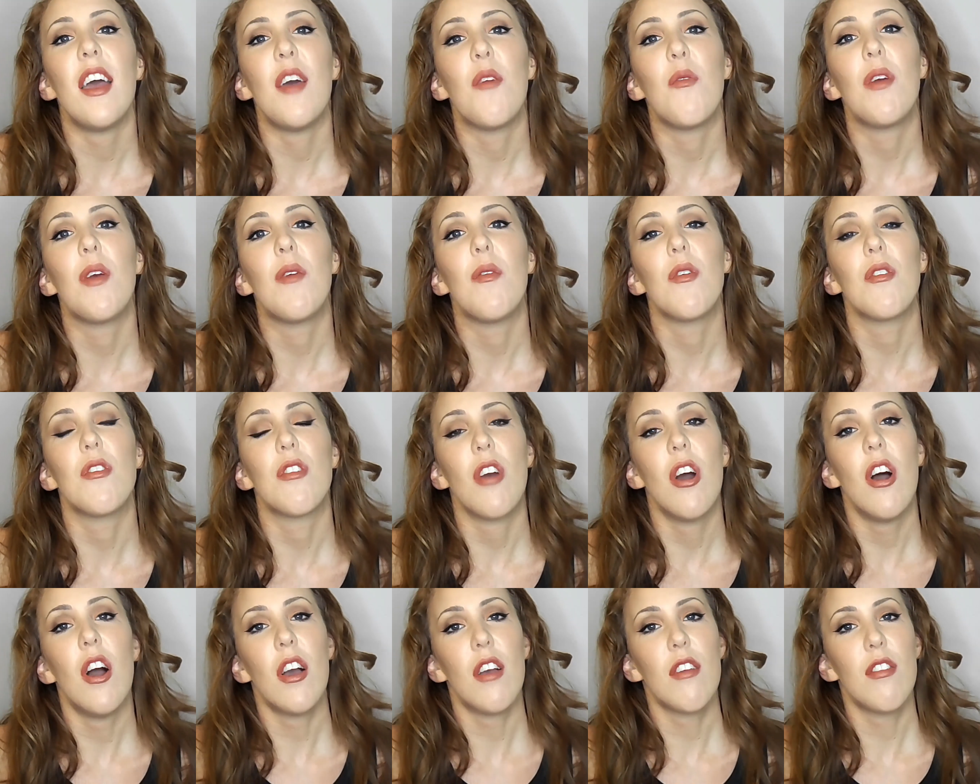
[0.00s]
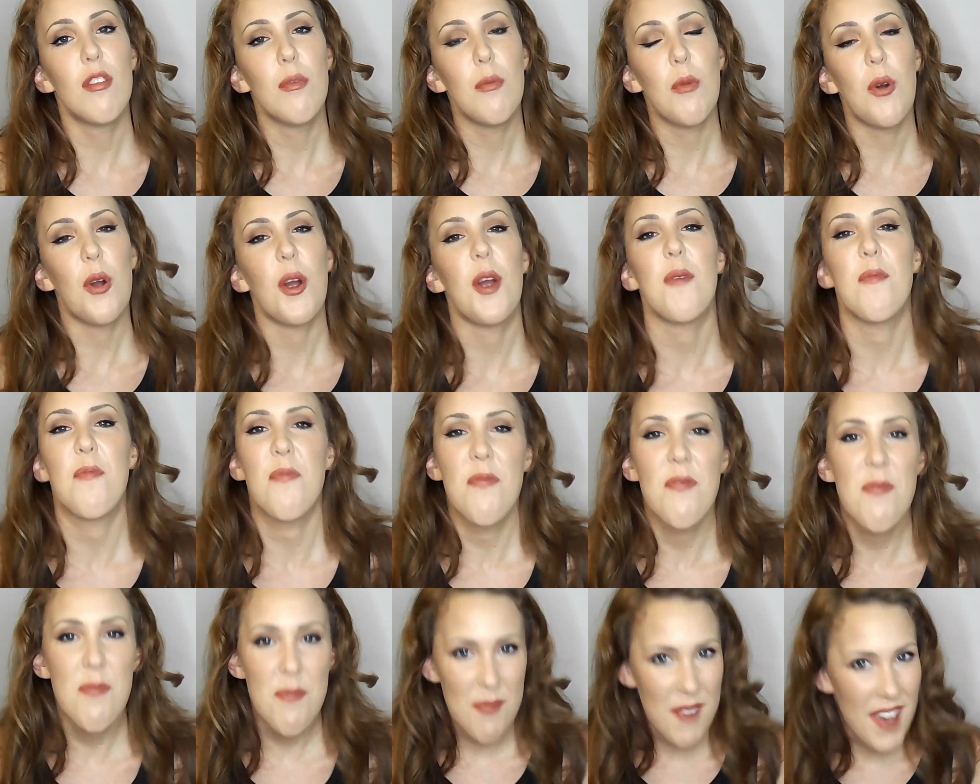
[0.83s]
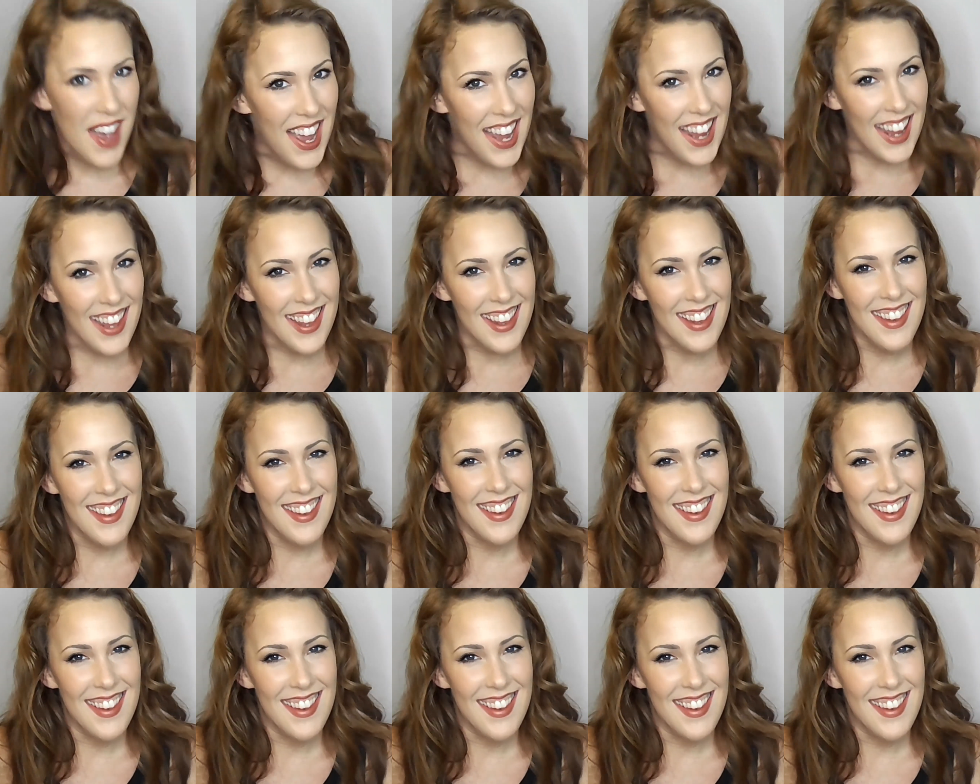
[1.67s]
and we will talk some more. Bye.